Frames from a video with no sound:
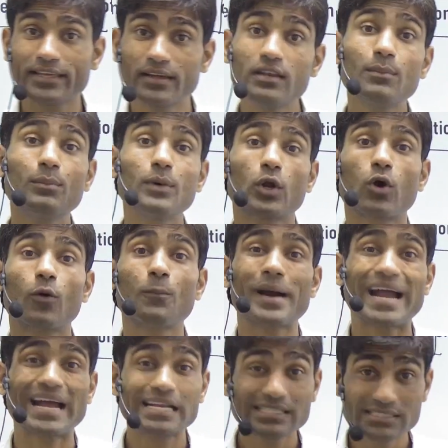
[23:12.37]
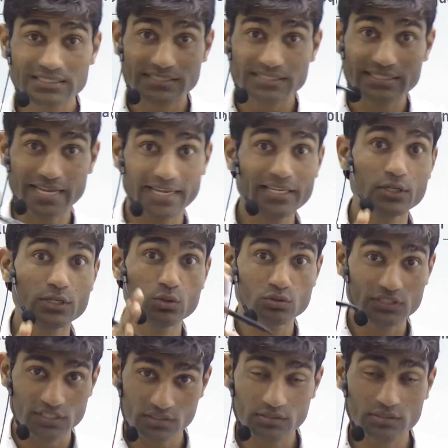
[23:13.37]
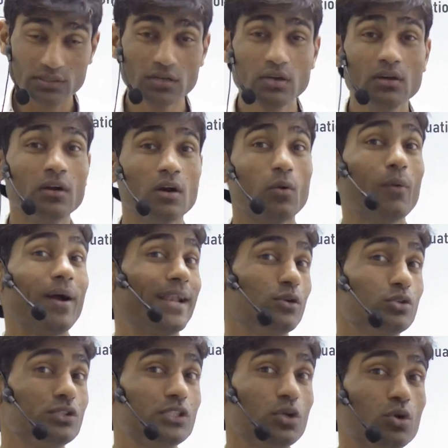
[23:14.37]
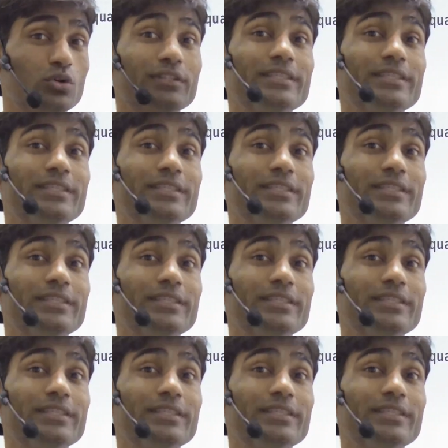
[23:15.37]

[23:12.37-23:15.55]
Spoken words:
number of pi's, sine gives us a value 0.